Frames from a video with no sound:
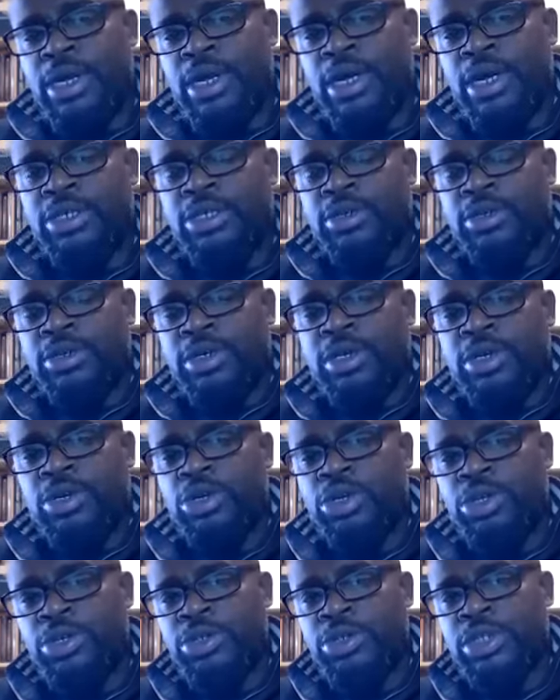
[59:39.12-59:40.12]
into a
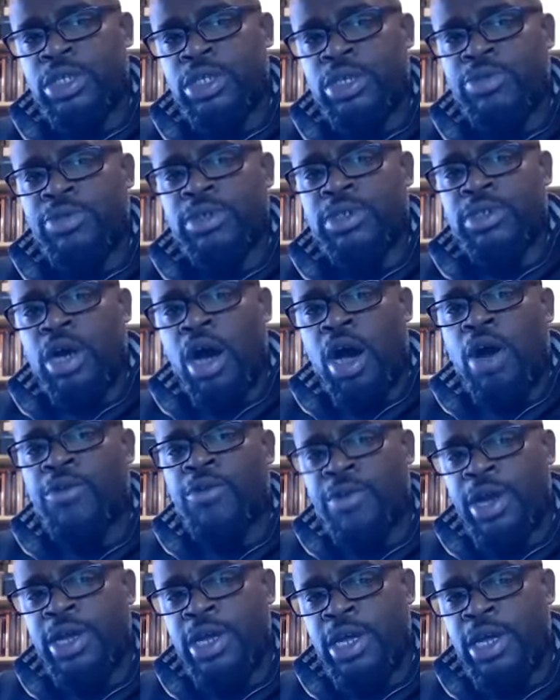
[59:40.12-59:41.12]
conclusion that was
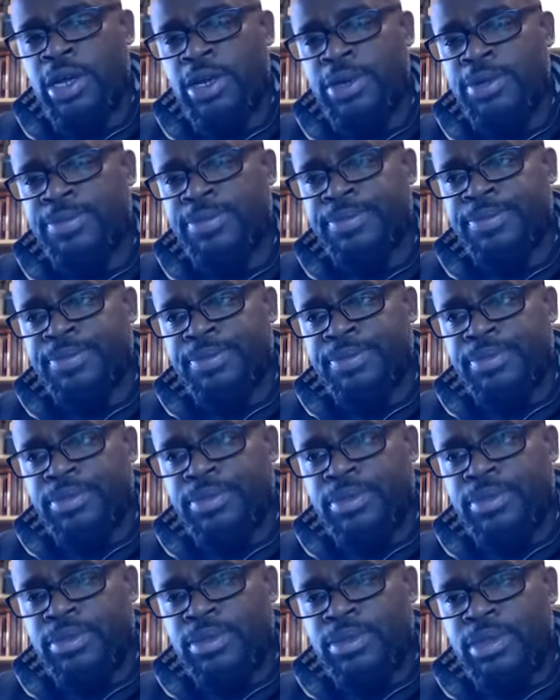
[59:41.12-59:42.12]
already
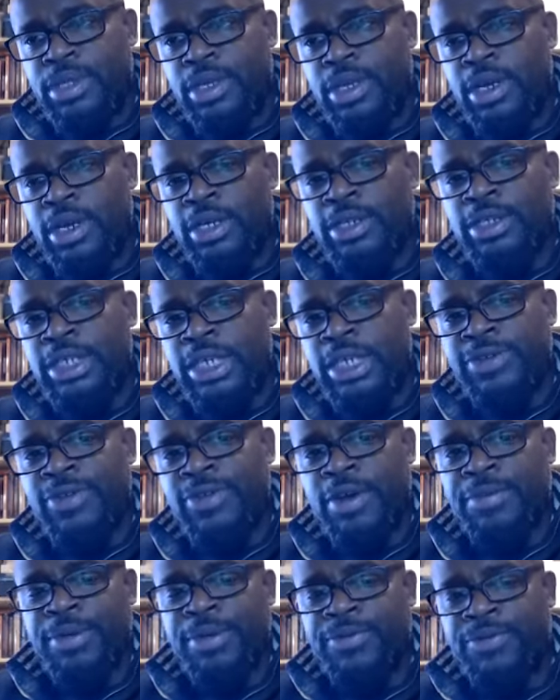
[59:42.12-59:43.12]
conceived
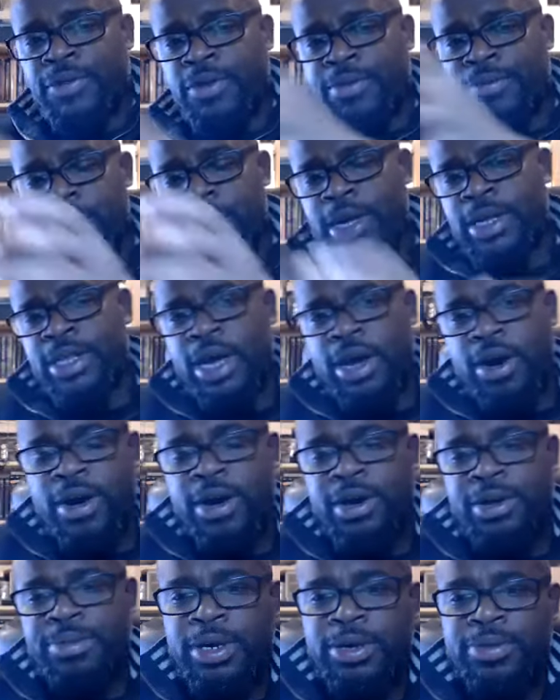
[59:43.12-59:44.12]
of before making that
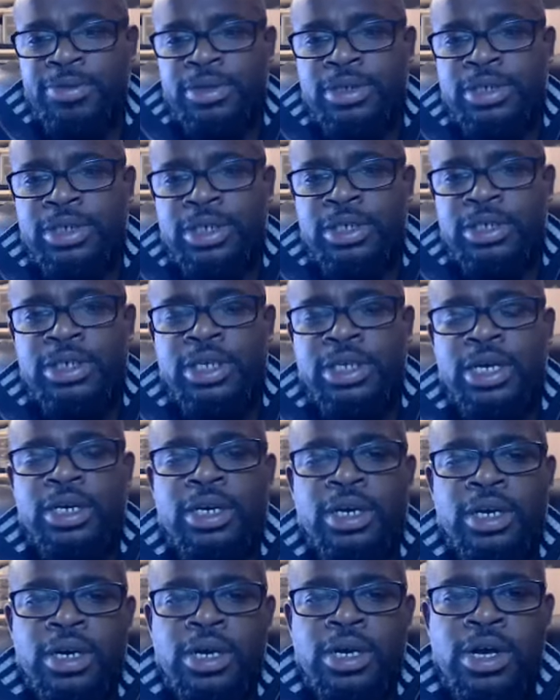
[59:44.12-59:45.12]
argument, which is that
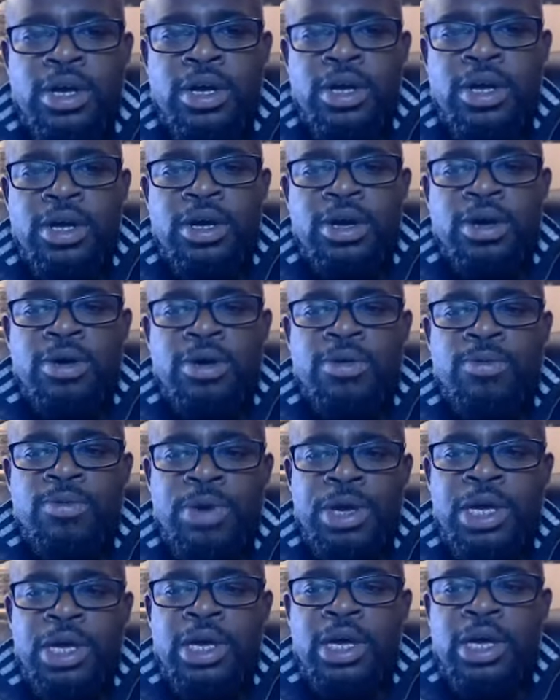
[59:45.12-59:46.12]

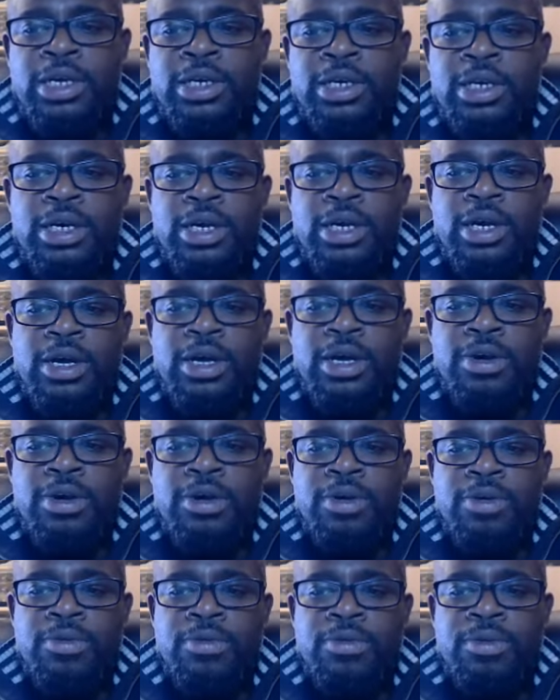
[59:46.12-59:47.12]
we,
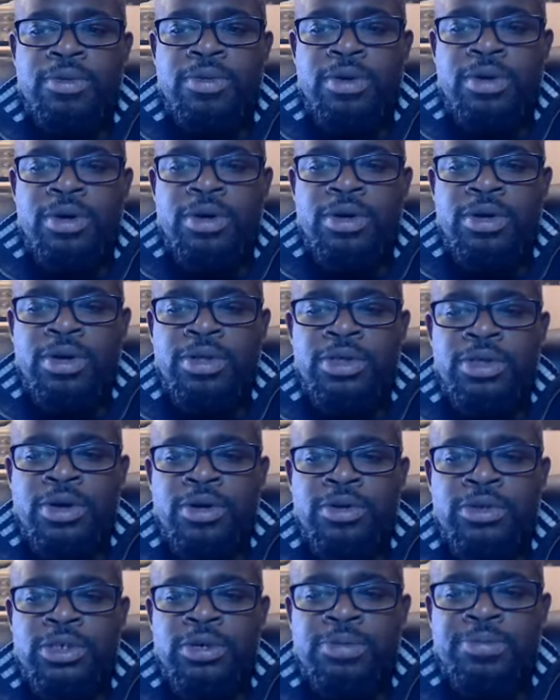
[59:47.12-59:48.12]

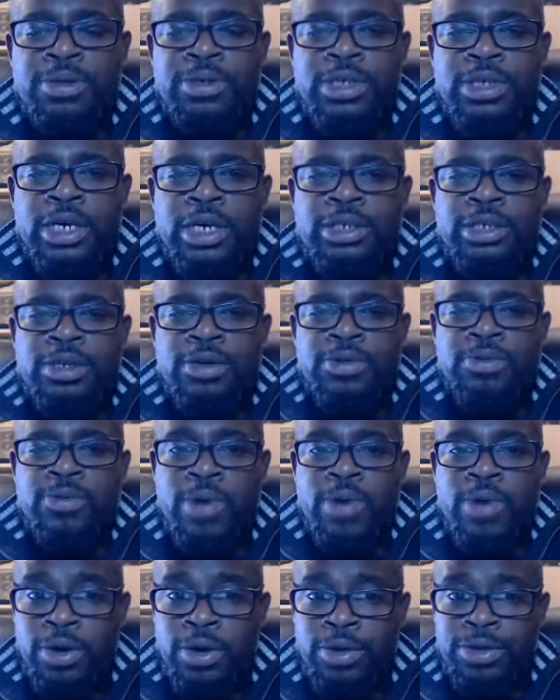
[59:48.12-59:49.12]
those who possess the
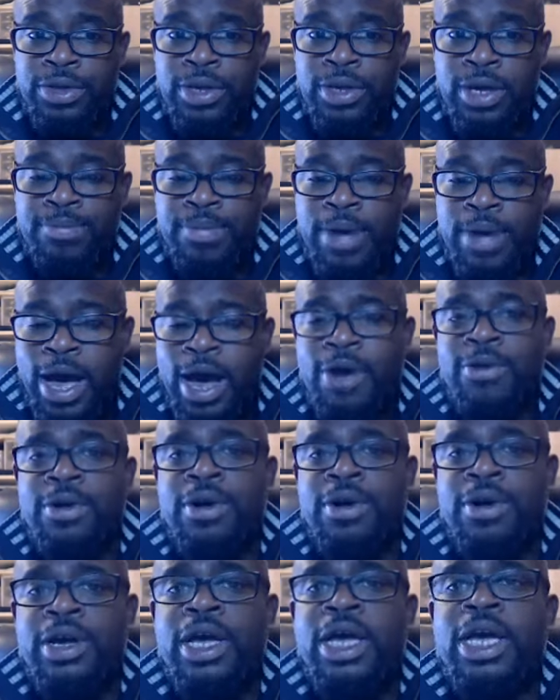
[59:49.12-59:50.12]
wealth and
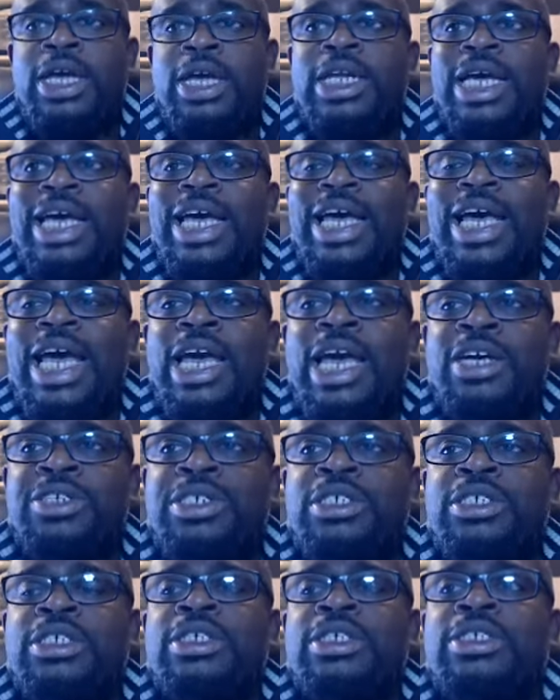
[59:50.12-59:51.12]
power and
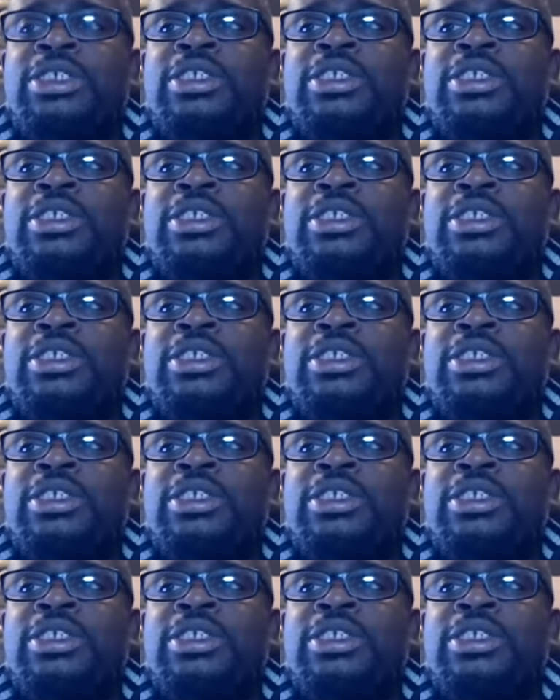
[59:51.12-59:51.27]
agency in